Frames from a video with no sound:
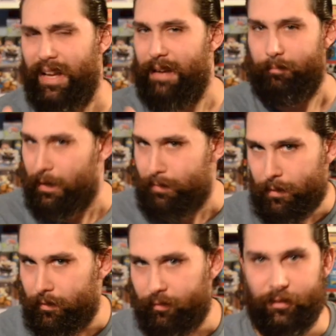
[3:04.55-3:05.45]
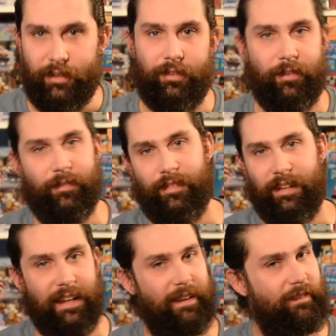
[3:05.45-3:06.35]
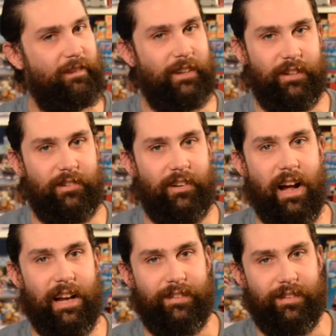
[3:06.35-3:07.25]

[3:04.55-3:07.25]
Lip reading: I might be able to fix them. I haven't really tried,